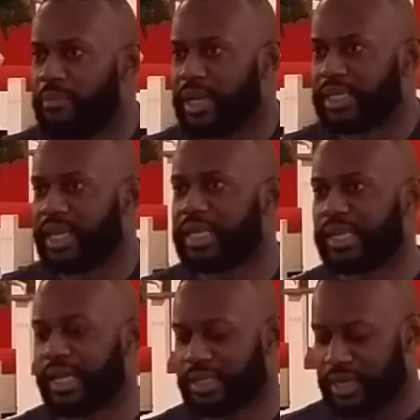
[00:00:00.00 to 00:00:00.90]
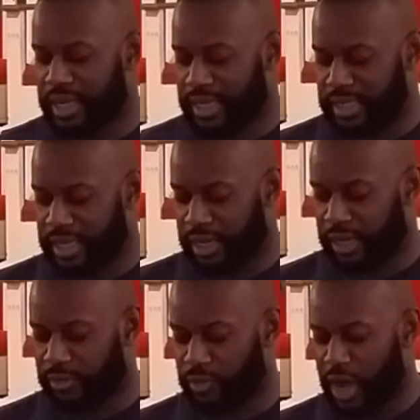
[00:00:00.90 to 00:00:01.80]
But today's lesson is
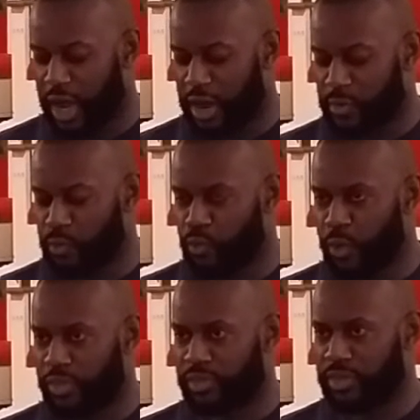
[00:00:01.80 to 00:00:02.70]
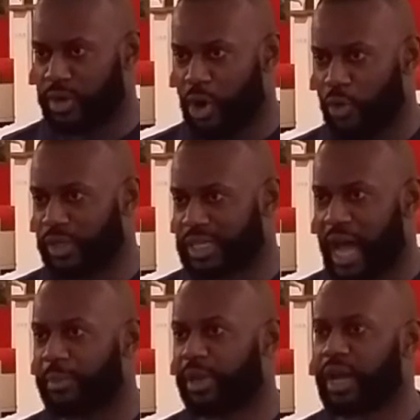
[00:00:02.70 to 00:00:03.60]
dealing on the
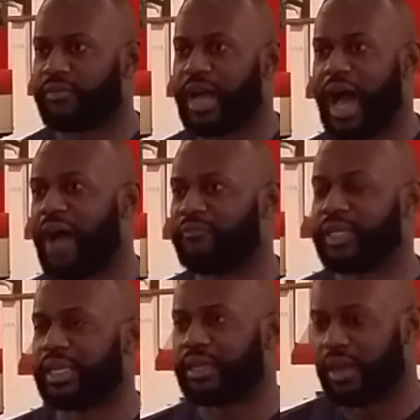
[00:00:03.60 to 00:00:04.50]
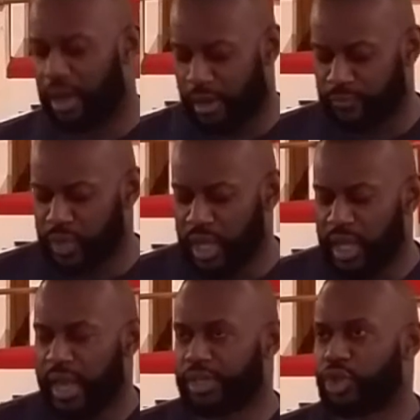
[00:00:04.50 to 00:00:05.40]
topic of confident love.
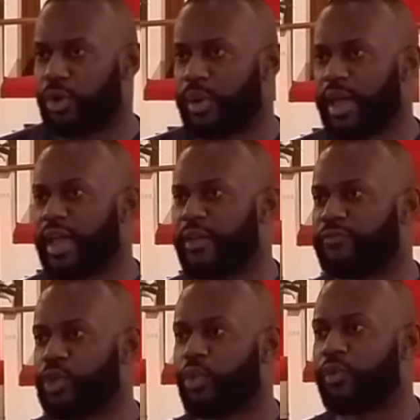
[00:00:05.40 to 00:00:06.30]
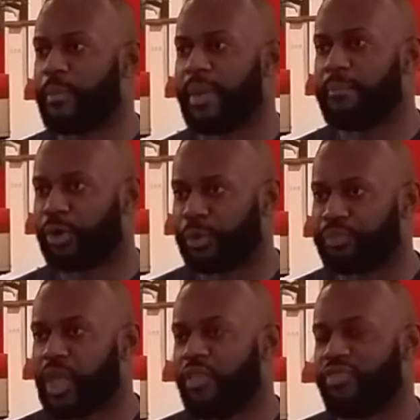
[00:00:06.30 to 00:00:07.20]
And so if you will remember
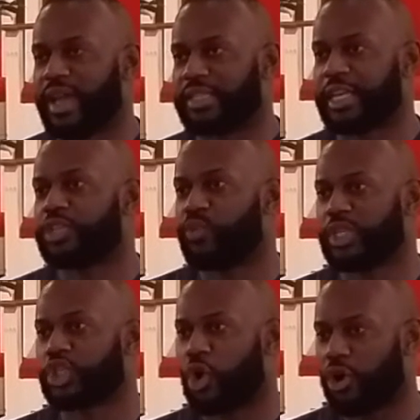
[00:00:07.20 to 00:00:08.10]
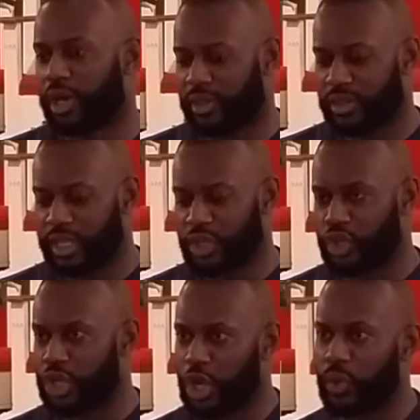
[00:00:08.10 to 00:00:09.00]
that since we started
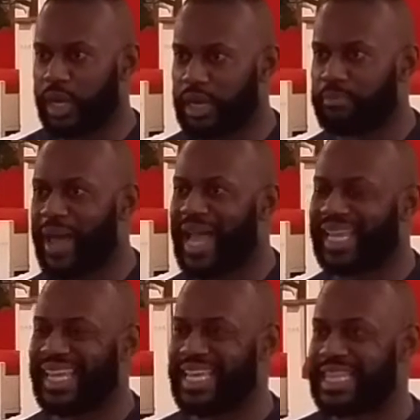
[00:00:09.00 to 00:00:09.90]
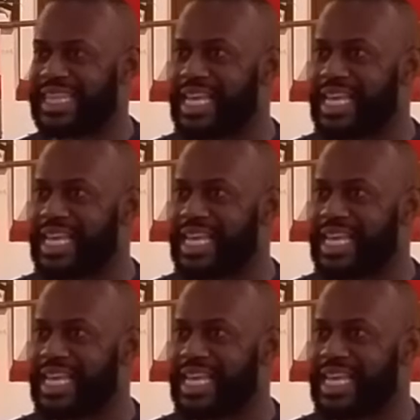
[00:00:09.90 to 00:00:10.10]
this unit back in